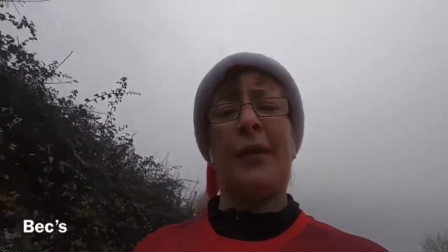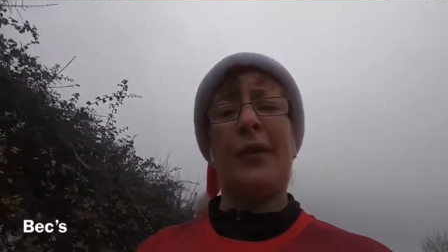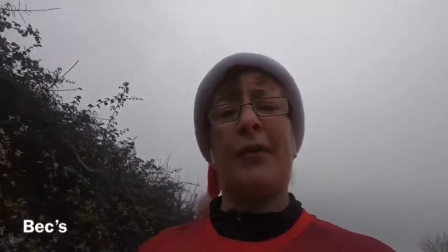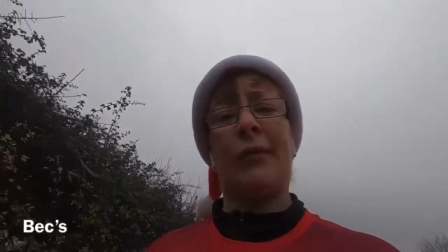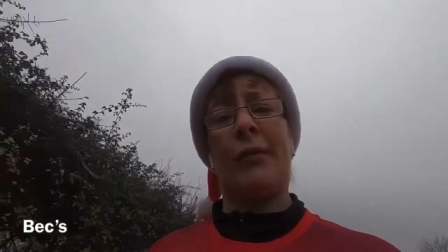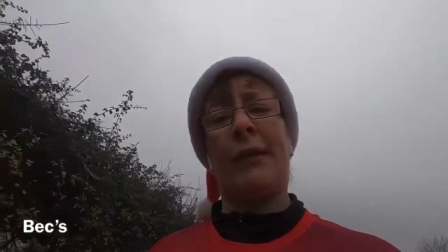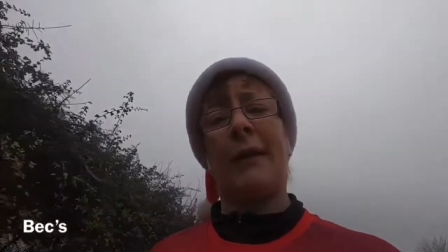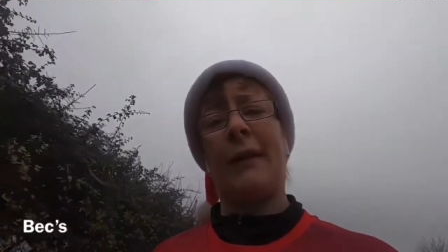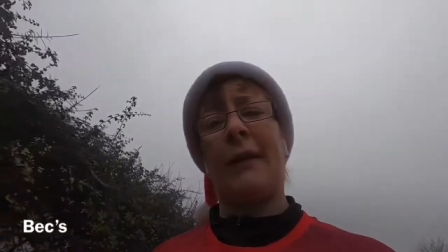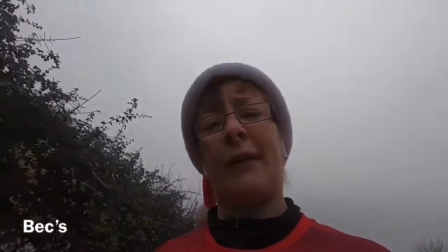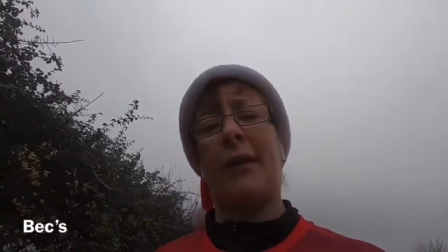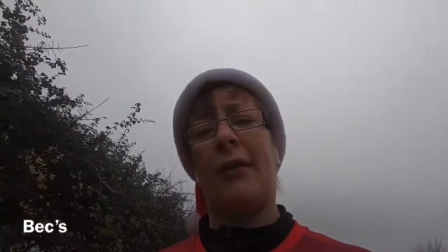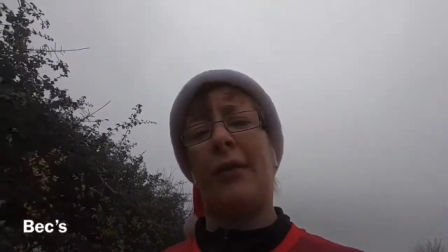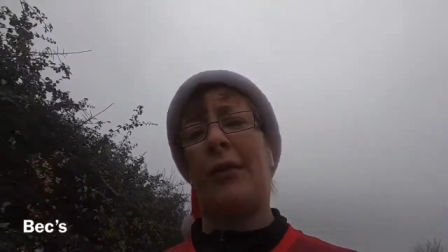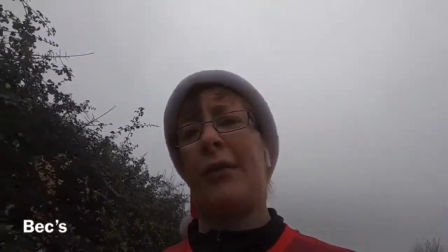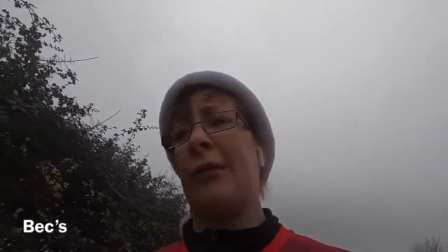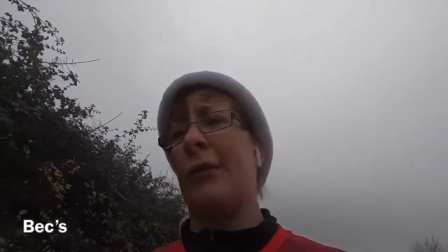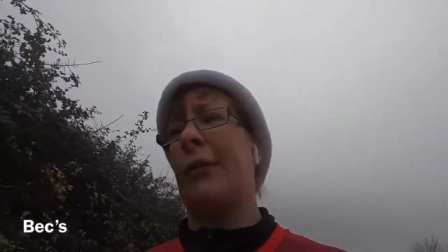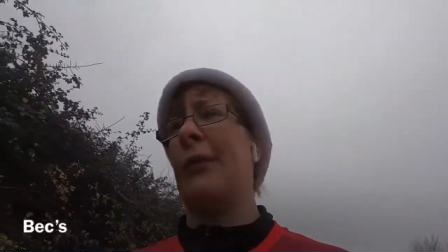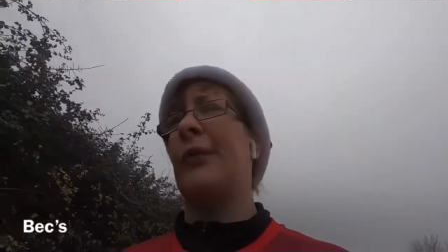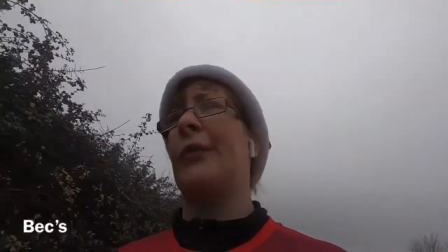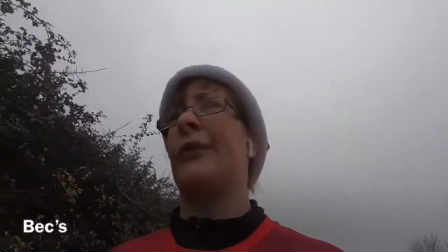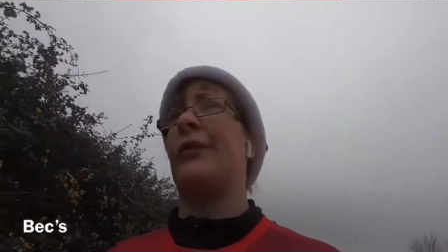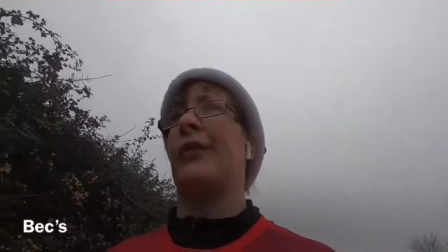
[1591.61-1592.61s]
train of
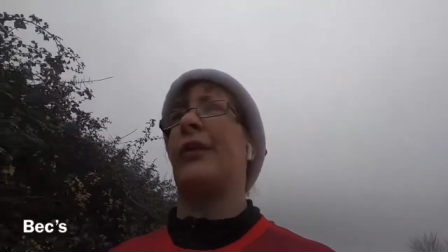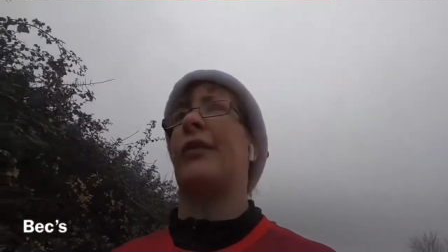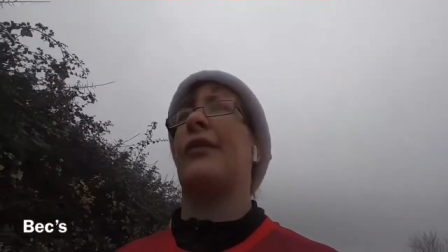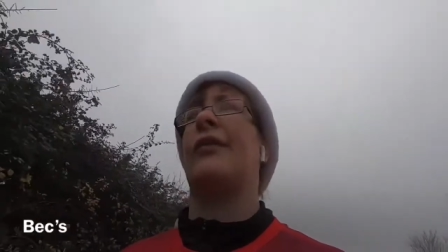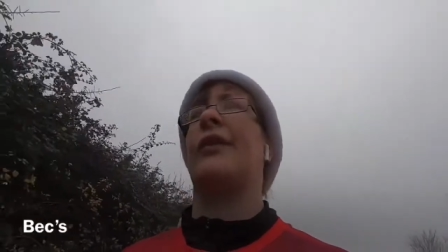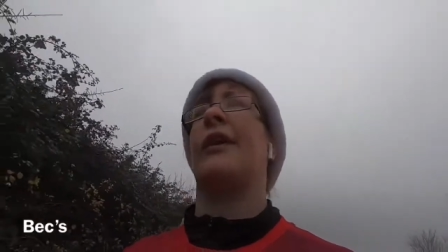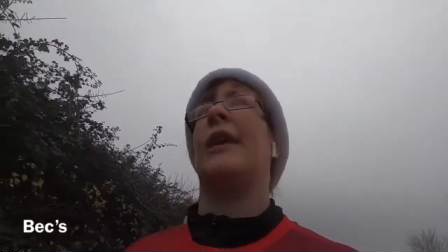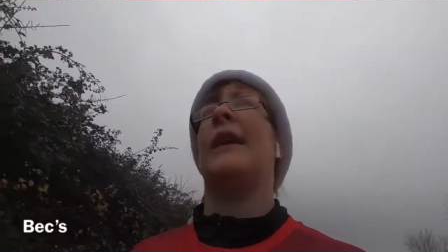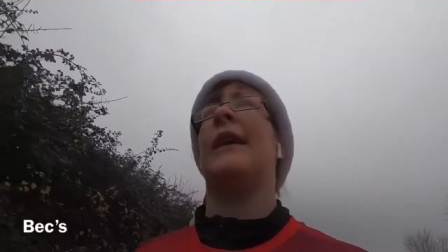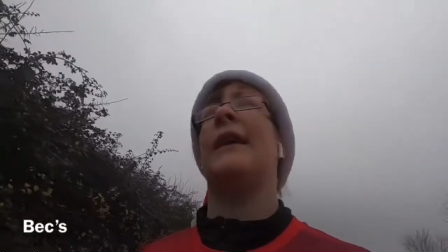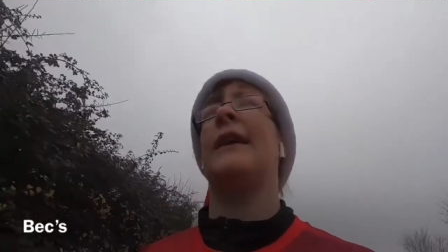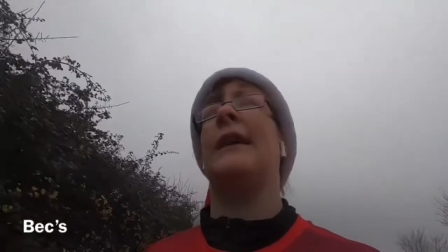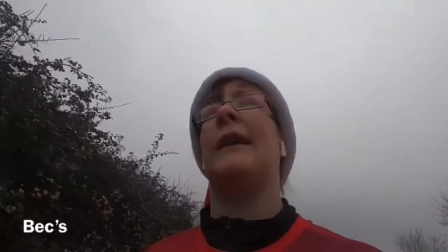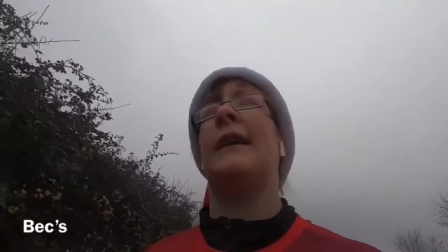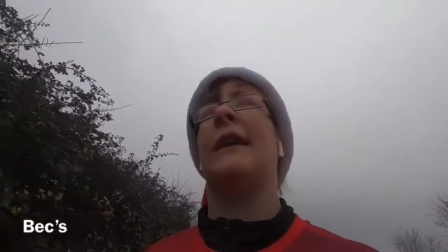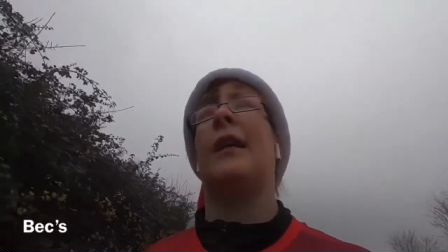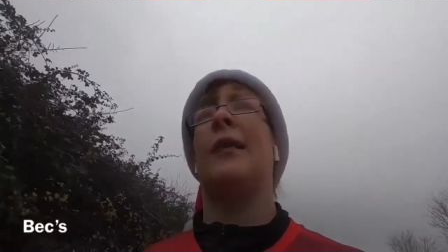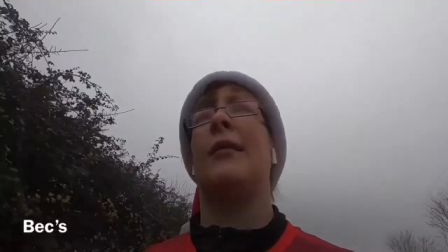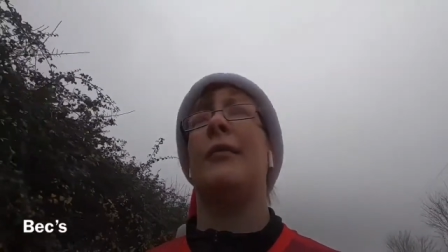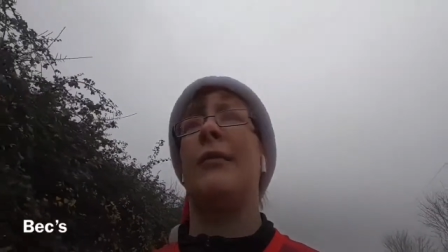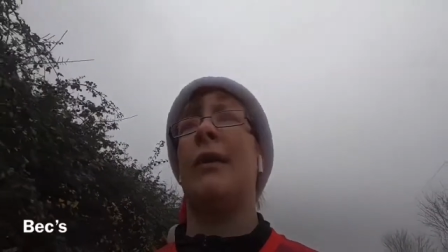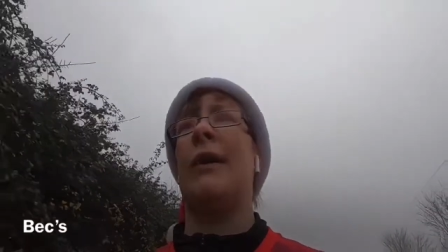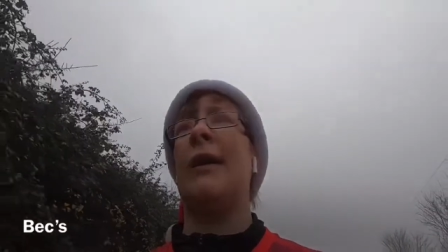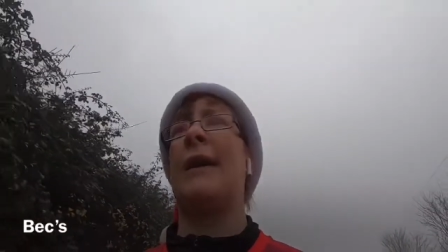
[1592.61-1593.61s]
thought just lately. I
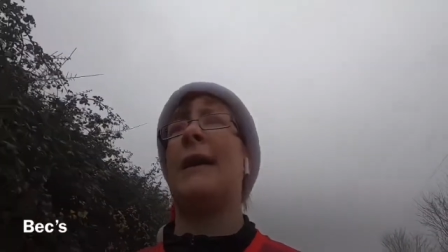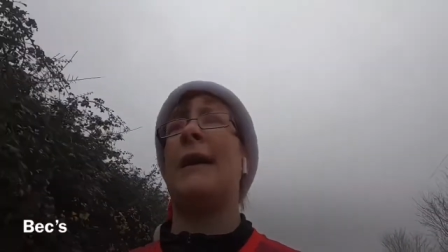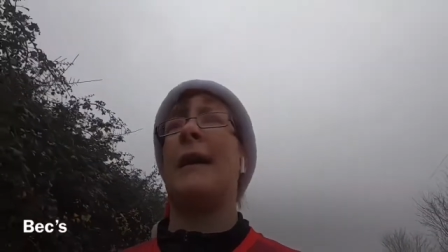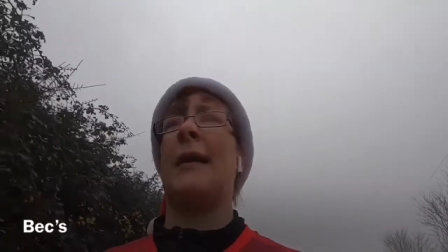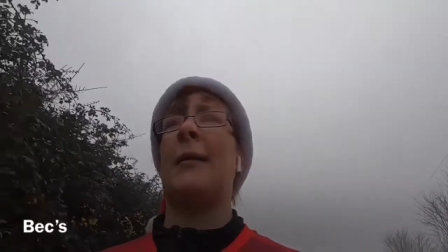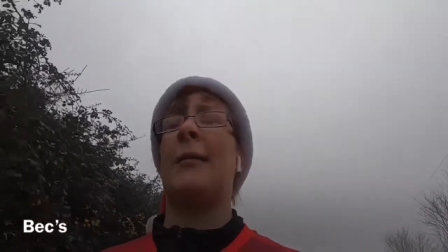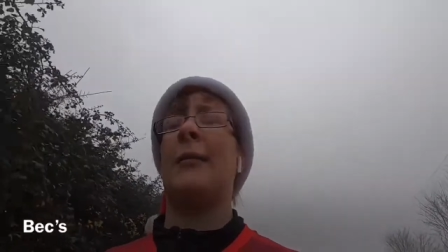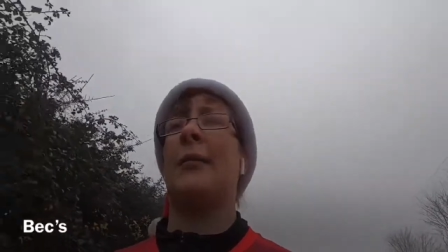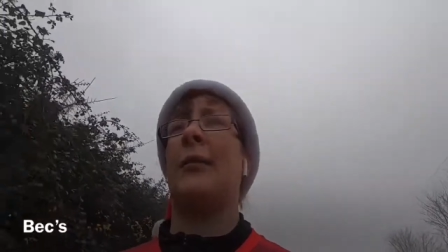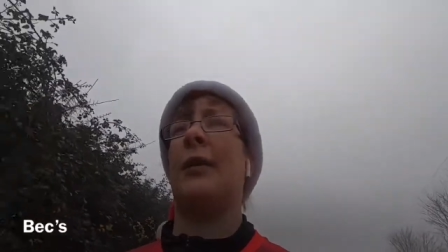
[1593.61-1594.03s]
really am.